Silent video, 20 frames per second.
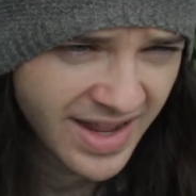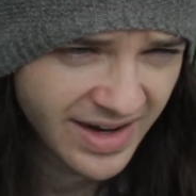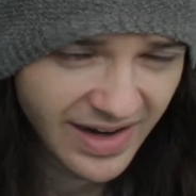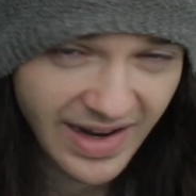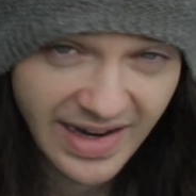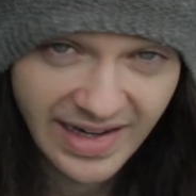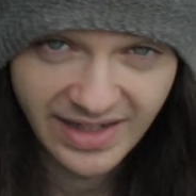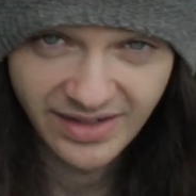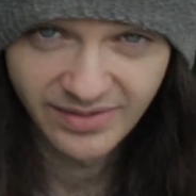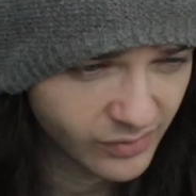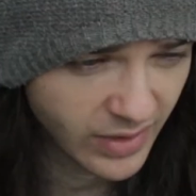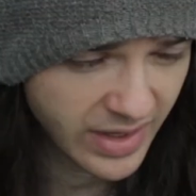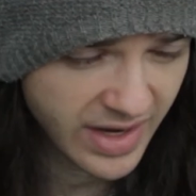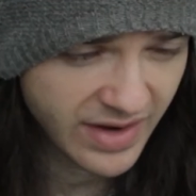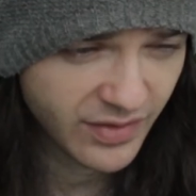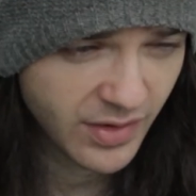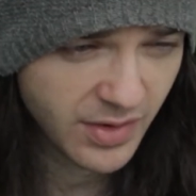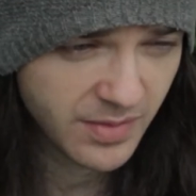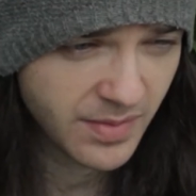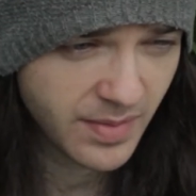like
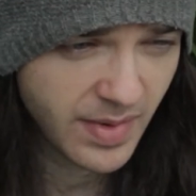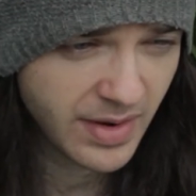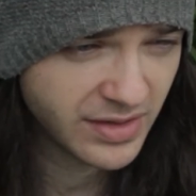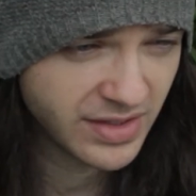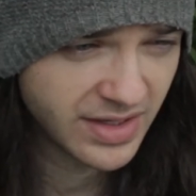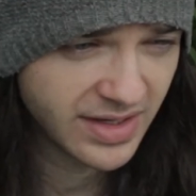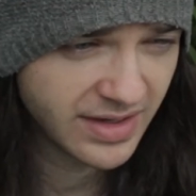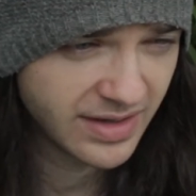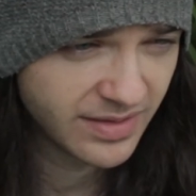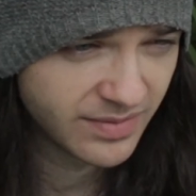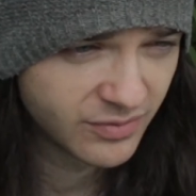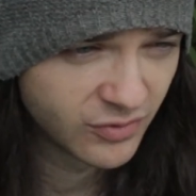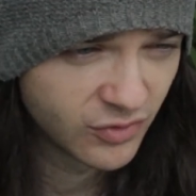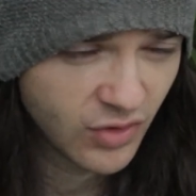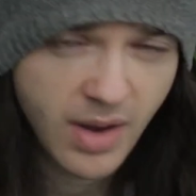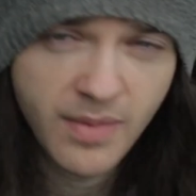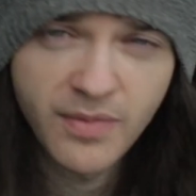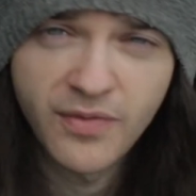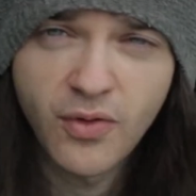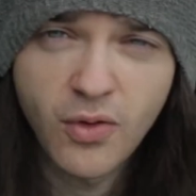whenever I'm about to
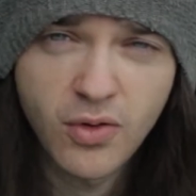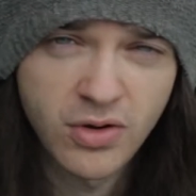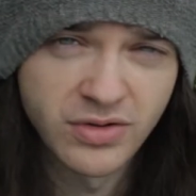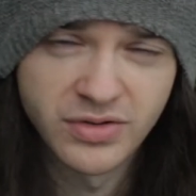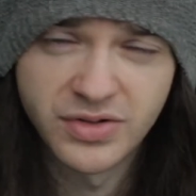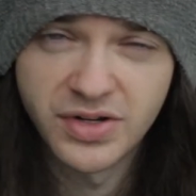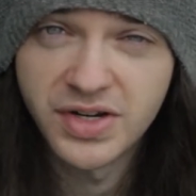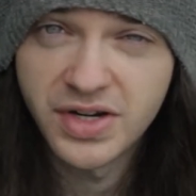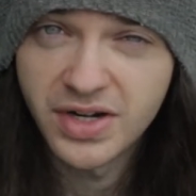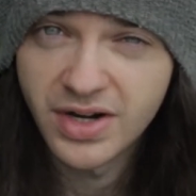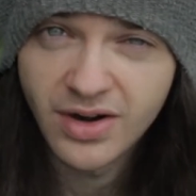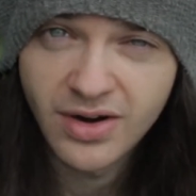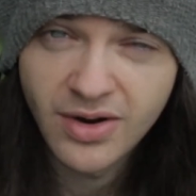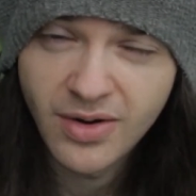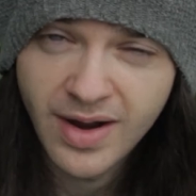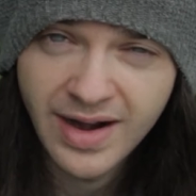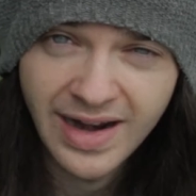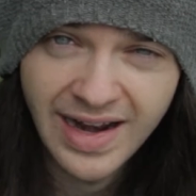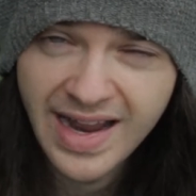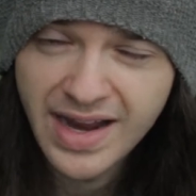drop 400 euro on a